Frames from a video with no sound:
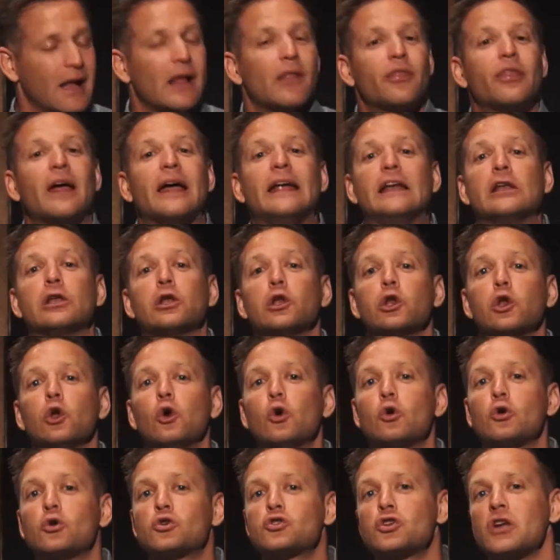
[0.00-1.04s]
They
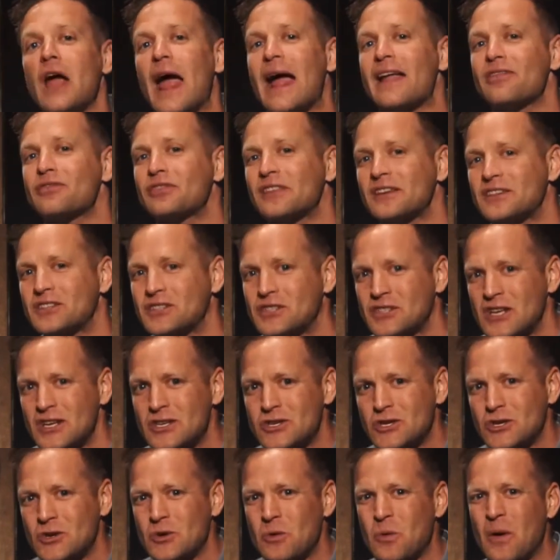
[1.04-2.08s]
looked at the
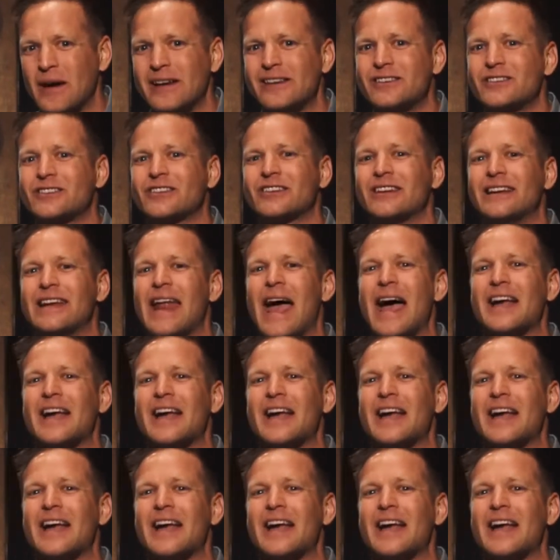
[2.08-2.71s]
situation